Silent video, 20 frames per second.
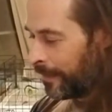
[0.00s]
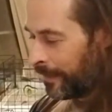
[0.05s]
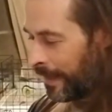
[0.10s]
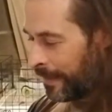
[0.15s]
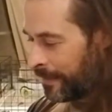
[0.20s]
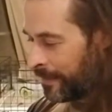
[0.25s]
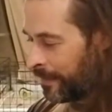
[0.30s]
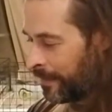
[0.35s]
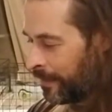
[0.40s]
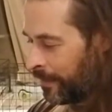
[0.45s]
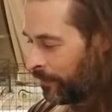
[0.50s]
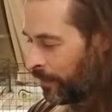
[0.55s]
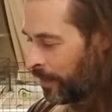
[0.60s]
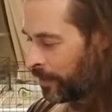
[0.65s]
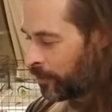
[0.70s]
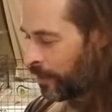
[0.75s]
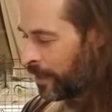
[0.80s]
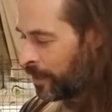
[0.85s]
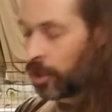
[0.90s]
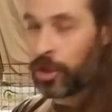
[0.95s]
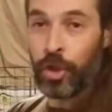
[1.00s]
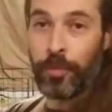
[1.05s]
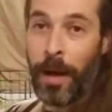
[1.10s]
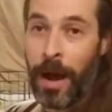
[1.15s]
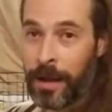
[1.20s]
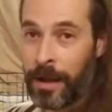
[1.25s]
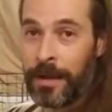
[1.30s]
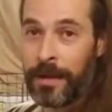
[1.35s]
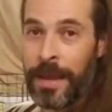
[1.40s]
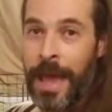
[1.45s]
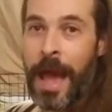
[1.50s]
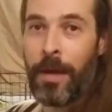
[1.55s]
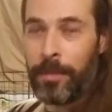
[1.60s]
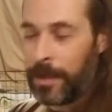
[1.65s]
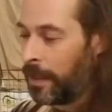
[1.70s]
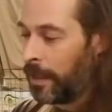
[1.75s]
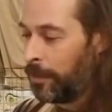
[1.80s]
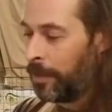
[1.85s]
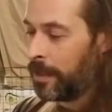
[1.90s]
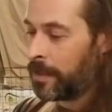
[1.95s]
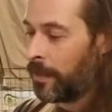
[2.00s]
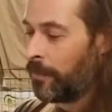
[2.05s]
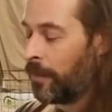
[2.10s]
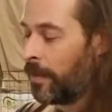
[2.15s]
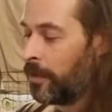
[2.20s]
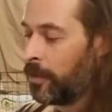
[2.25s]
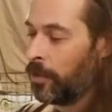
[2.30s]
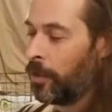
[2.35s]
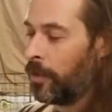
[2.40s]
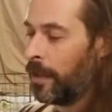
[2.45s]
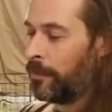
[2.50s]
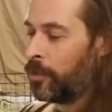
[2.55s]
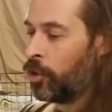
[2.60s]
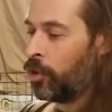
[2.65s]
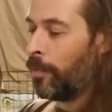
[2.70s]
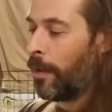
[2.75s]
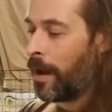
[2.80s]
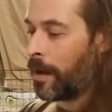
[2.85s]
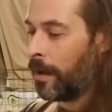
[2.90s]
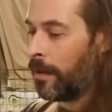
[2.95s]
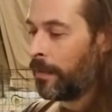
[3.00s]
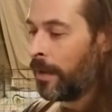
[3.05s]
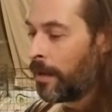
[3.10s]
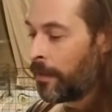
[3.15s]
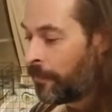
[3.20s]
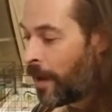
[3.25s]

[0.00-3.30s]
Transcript: That's very strange. Chewbacca. How many guinea pigs have you know named Chewbacca?